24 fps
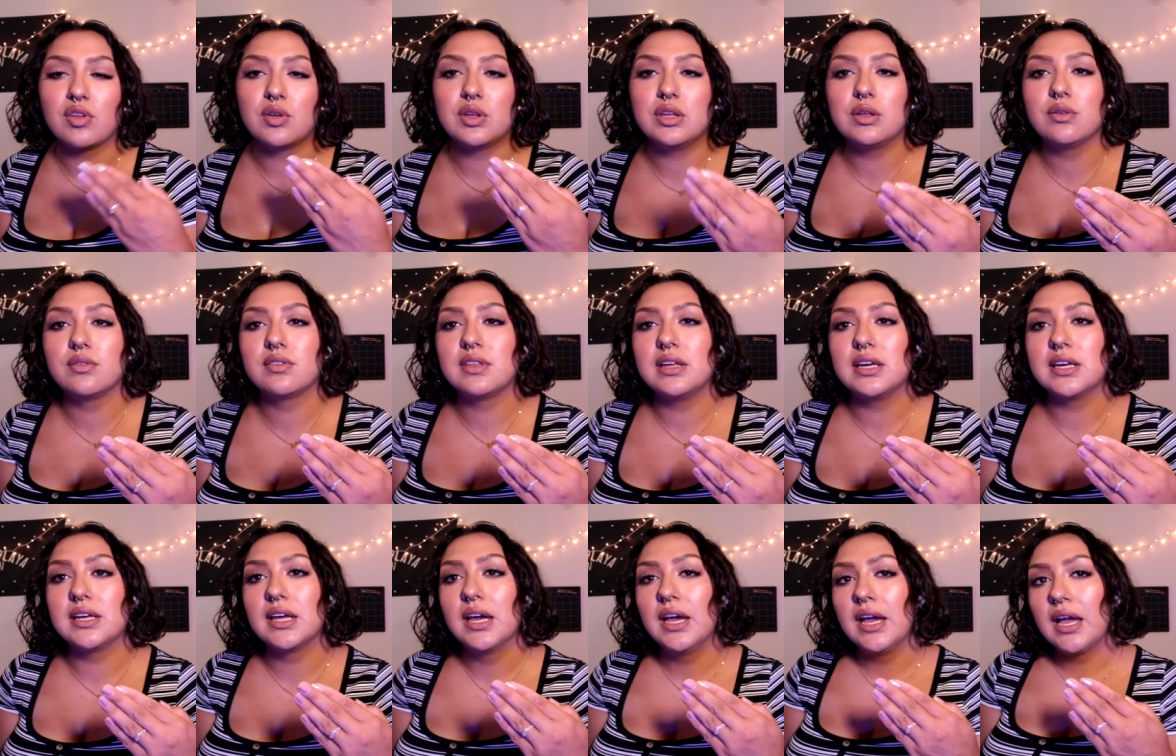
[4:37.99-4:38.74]
So
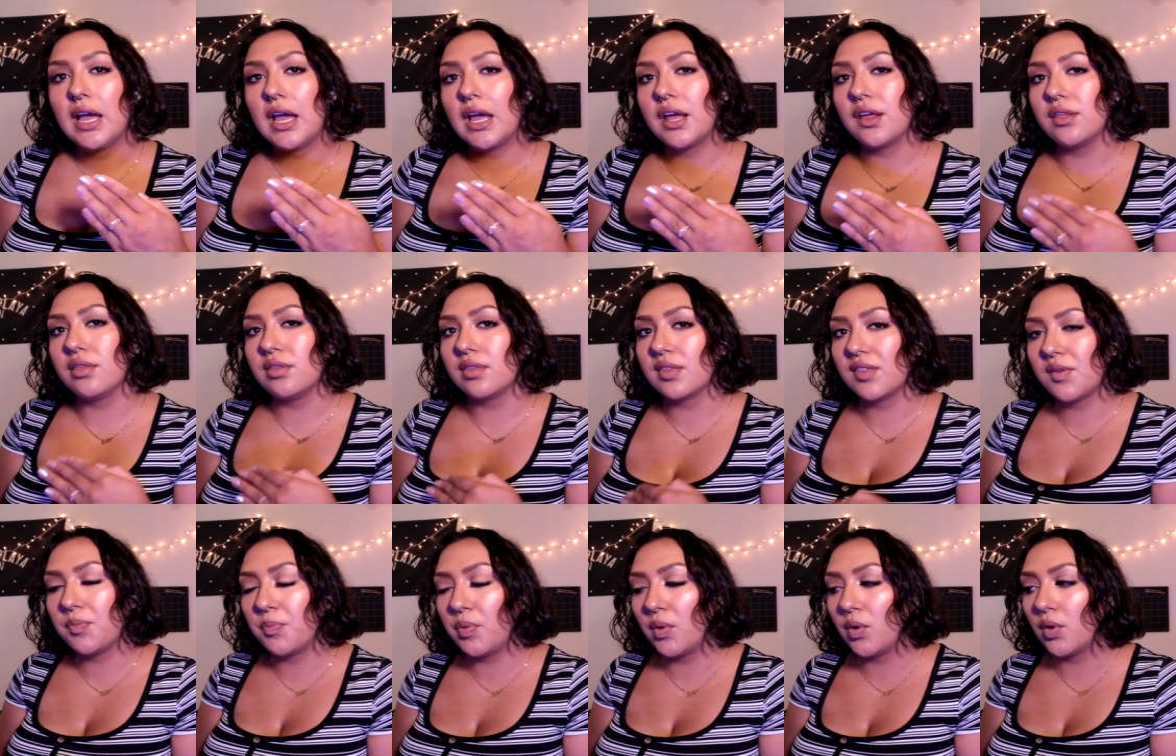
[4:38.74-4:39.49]
using a
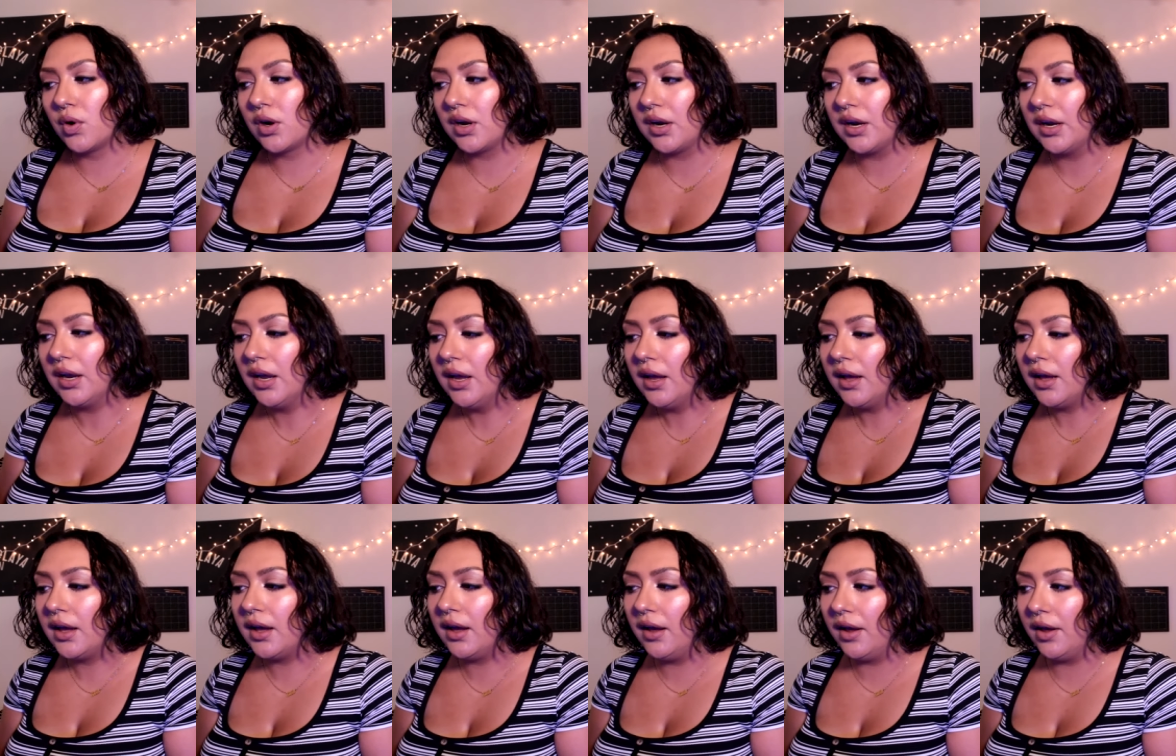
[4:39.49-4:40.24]
sport
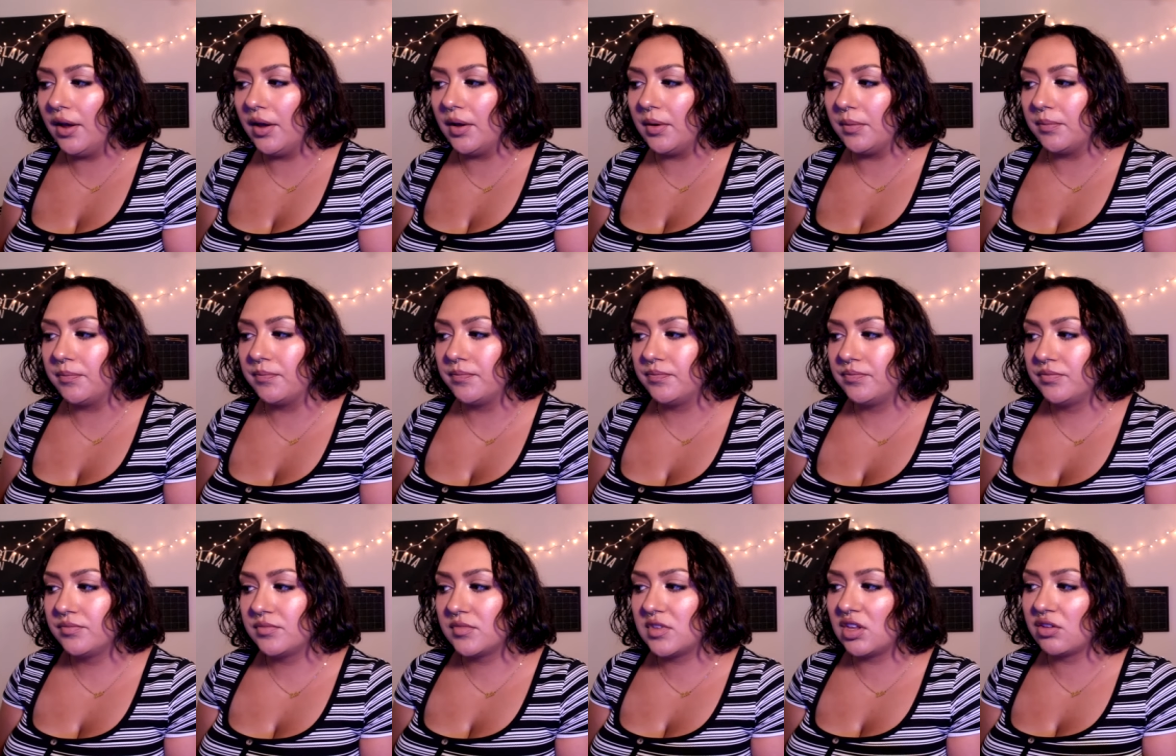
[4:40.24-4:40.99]
um,
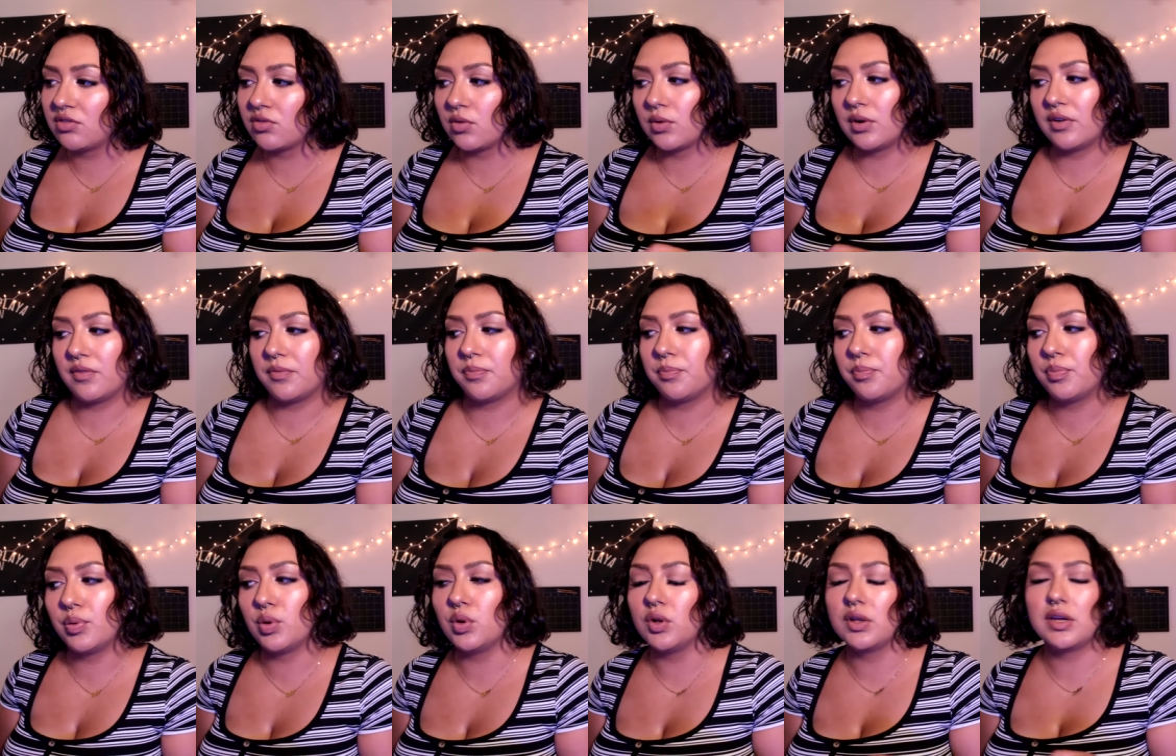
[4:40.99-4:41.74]
to sort of
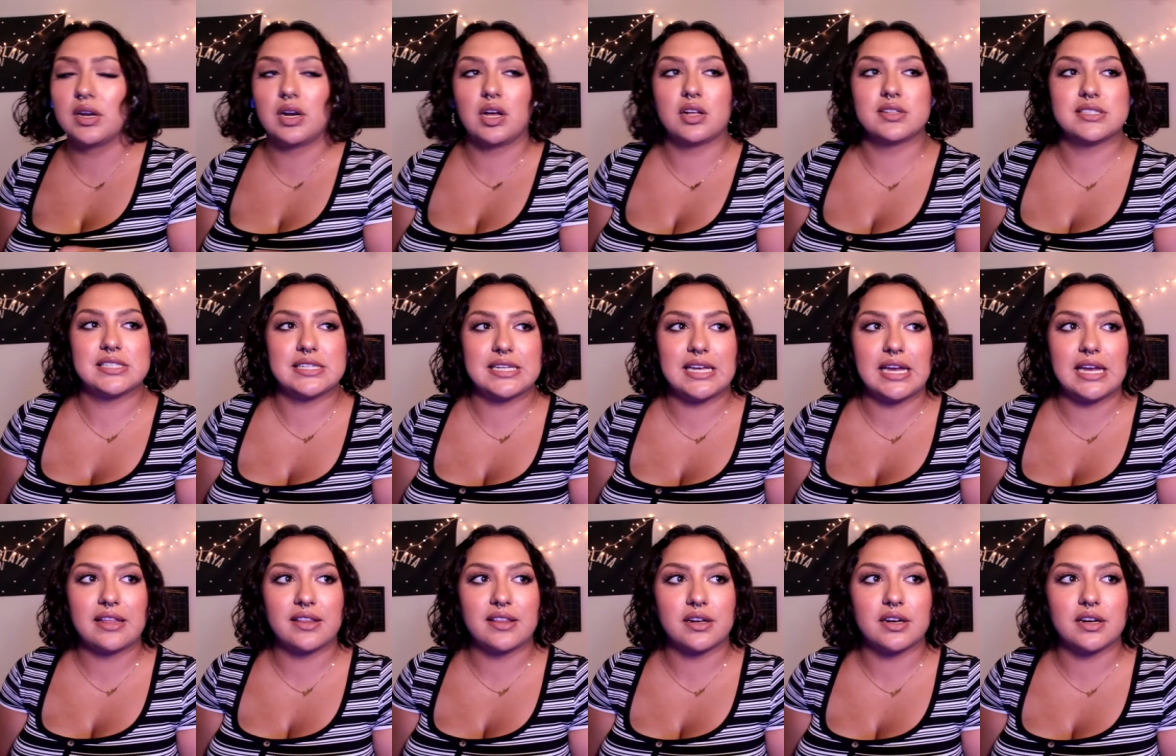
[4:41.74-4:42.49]
pull it all
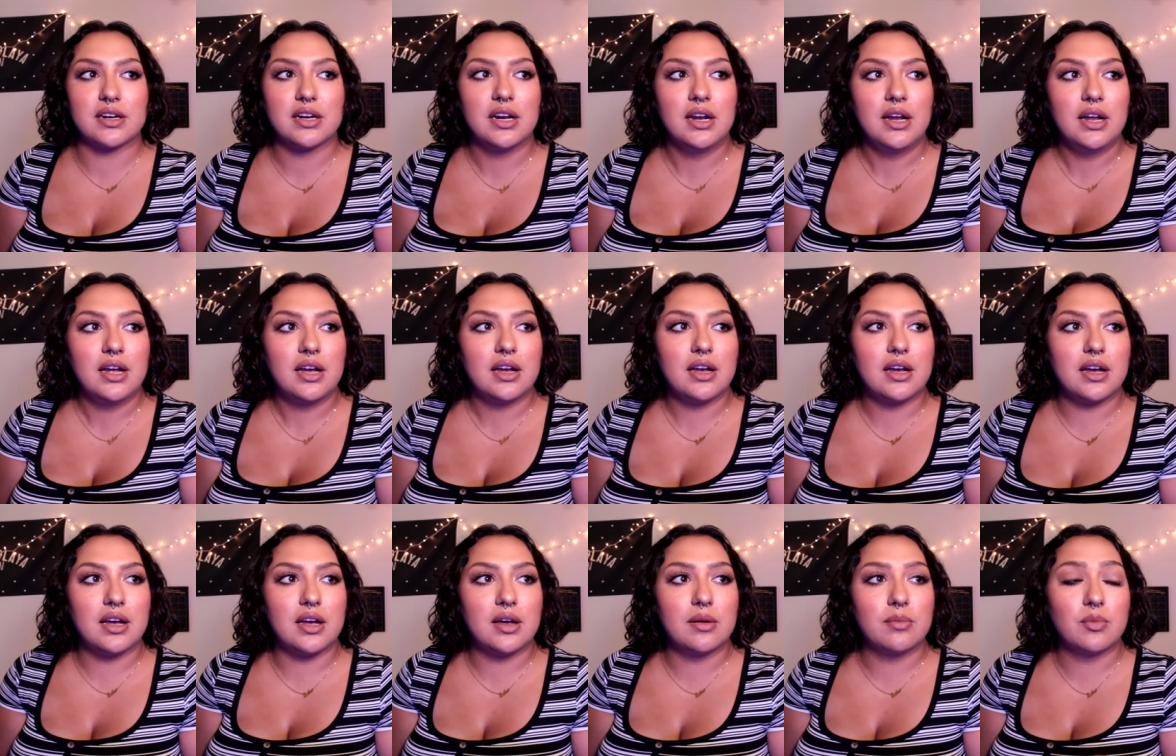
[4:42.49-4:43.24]
together
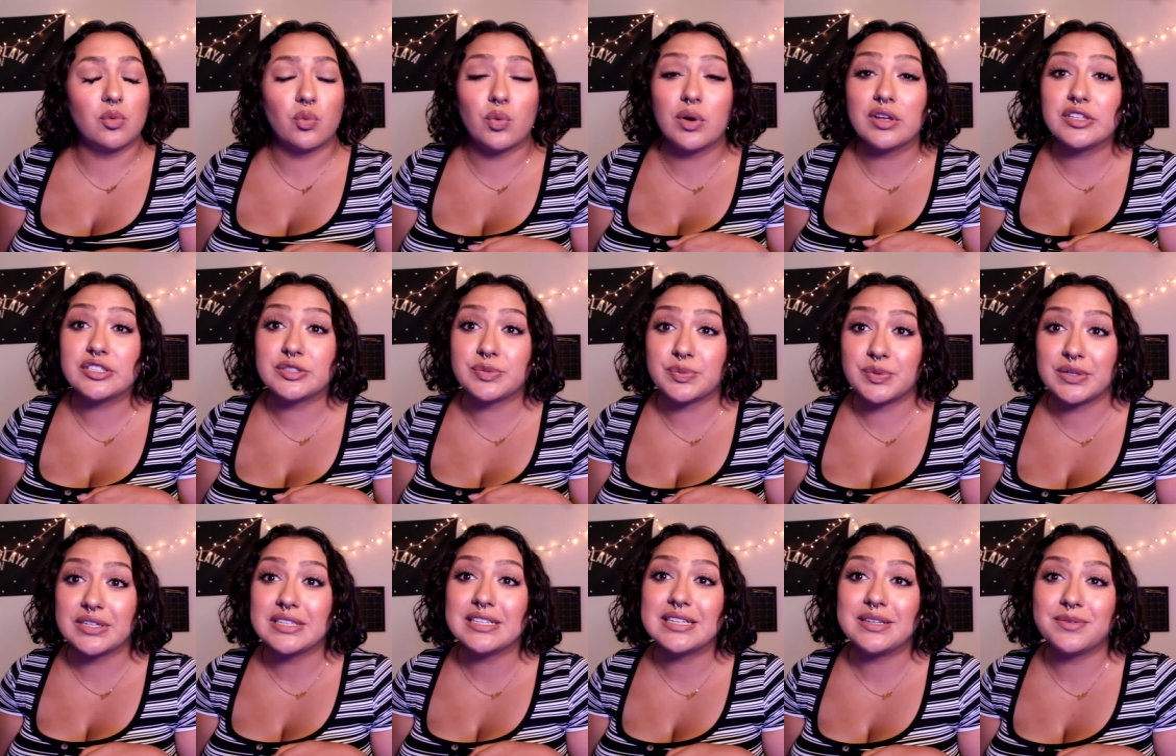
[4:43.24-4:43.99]
um, was
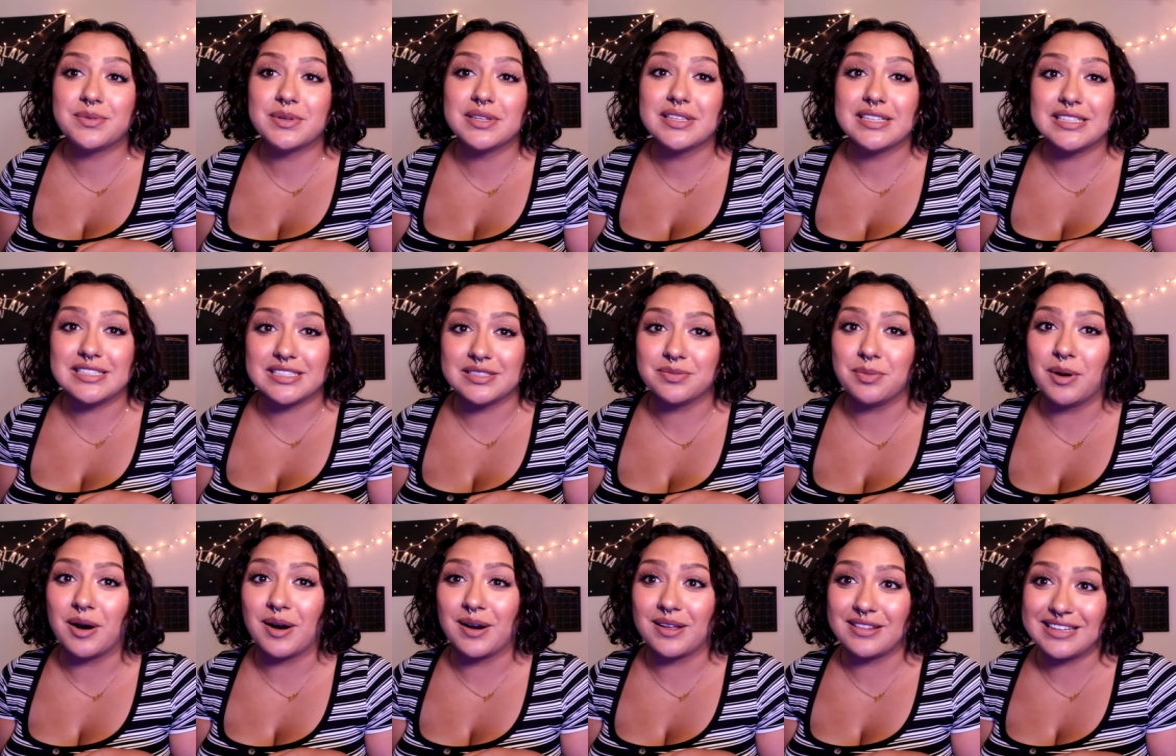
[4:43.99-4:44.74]
really, really
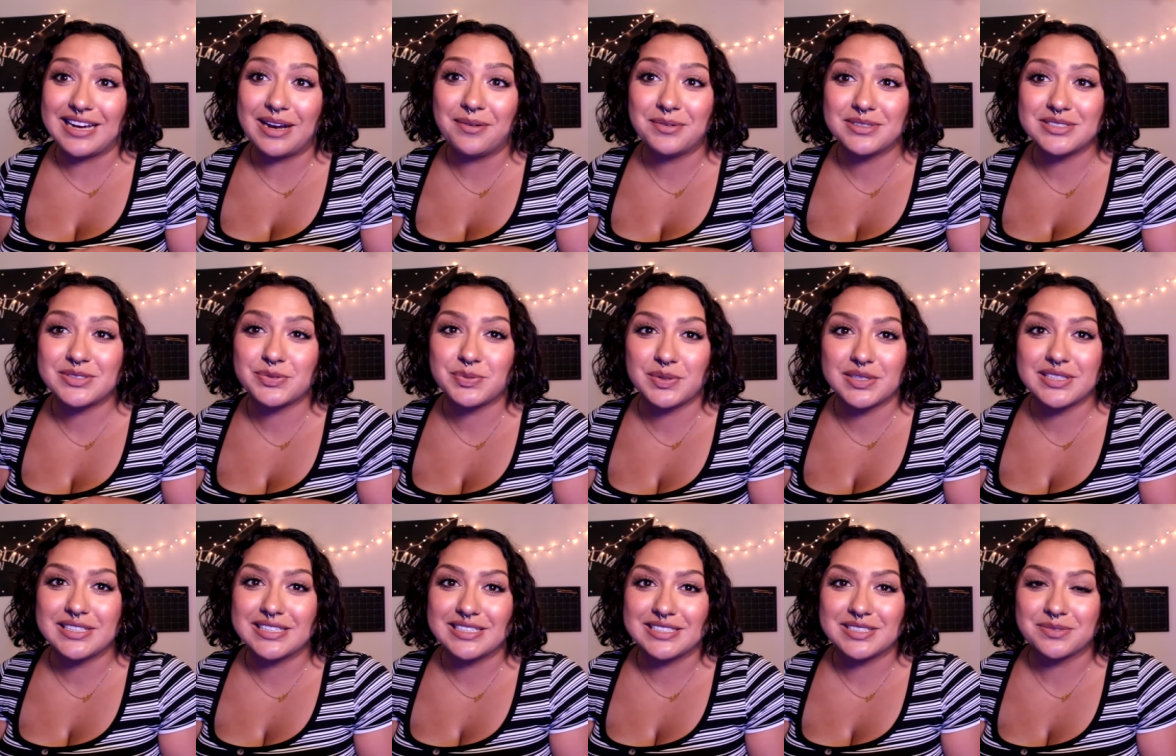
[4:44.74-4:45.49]
smart. That was
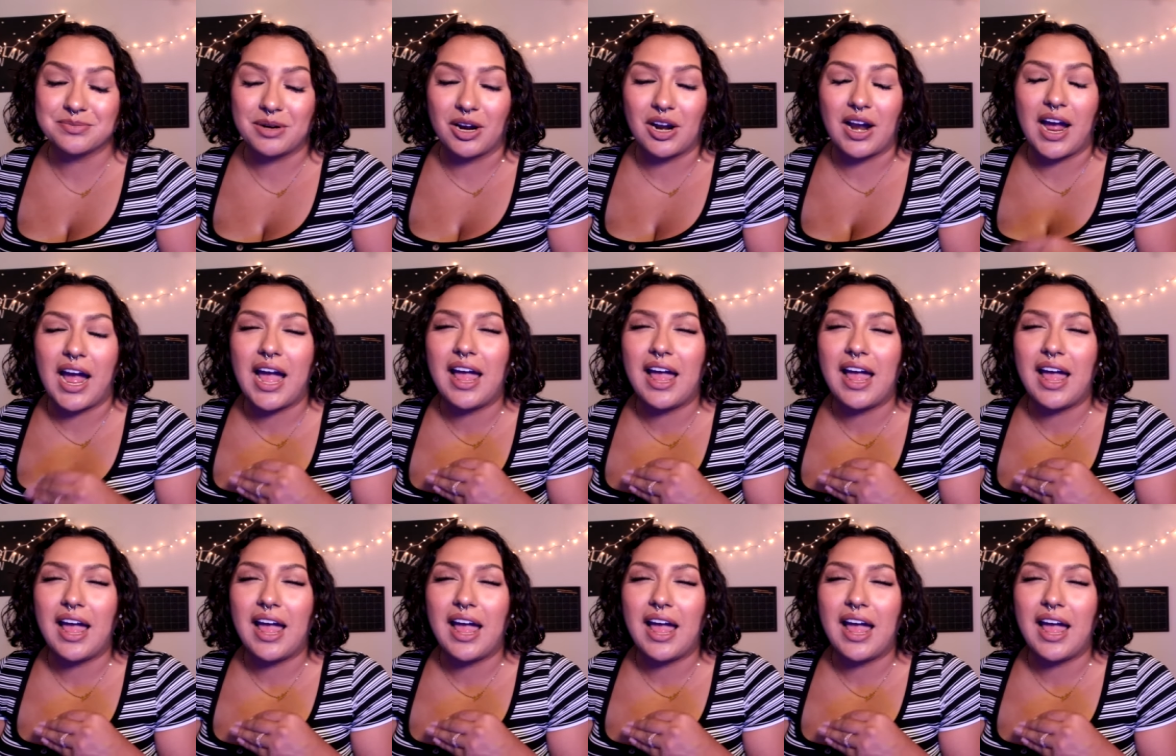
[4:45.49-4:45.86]
really smart.